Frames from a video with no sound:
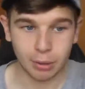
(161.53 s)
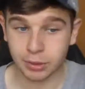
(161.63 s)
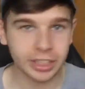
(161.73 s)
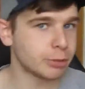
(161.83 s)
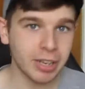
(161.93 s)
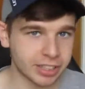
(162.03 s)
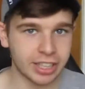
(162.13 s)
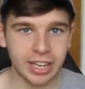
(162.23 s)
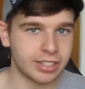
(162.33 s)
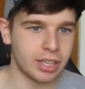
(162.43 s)
I was
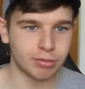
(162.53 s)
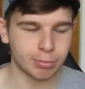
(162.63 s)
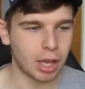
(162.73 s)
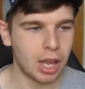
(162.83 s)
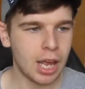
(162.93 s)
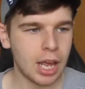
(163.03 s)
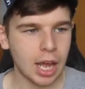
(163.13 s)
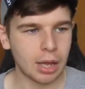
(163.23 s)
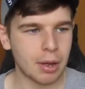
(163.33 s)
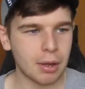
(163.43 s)
expecting 18th, but
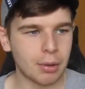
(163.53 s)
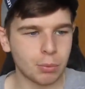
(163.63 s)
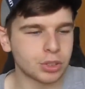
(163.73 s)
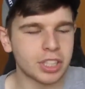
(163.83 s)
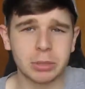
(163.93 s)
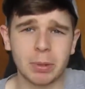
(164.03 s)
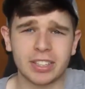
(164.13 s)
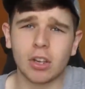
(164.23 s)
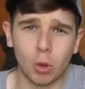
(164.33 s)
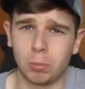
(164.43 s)
I wasn't
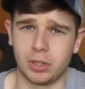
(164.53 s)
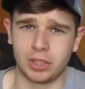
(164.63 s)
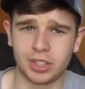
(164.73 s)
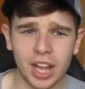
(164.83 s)
expecting hopeless.